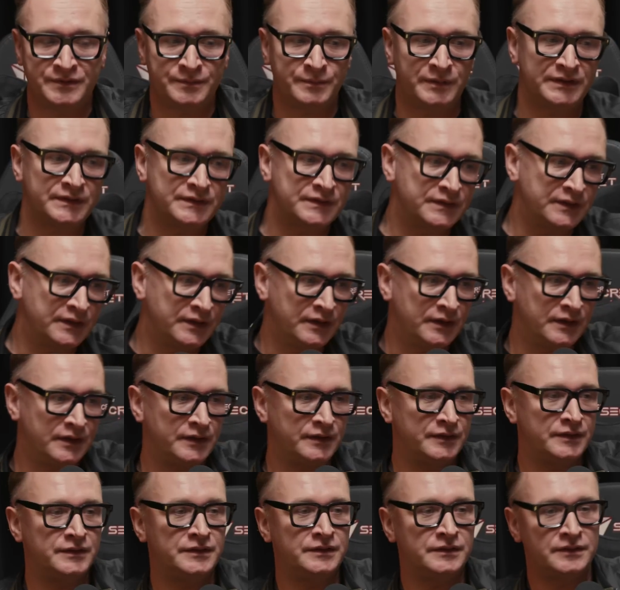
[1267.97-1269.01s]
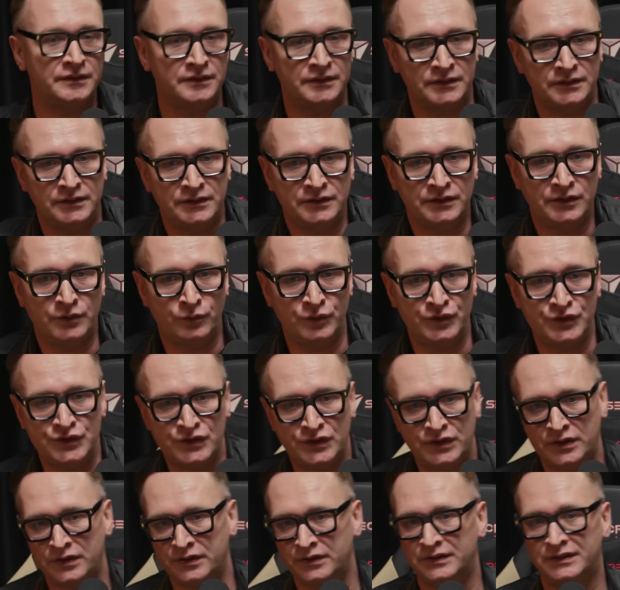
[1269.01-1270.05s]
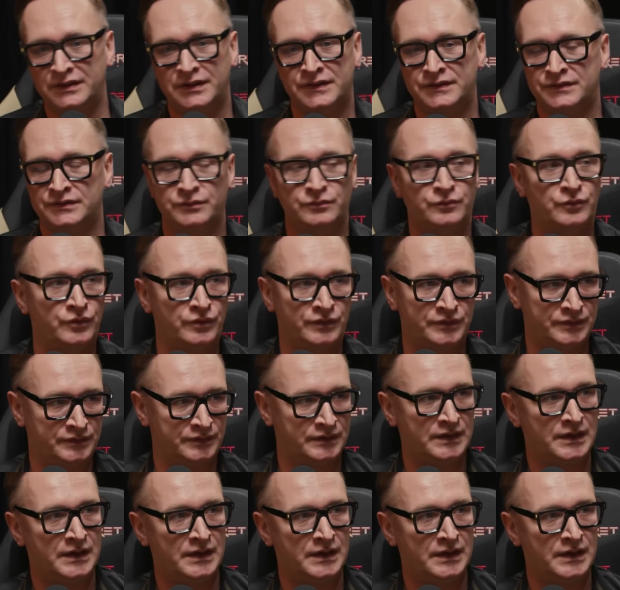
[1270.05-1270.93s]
But in The Witcher, it doesn't work.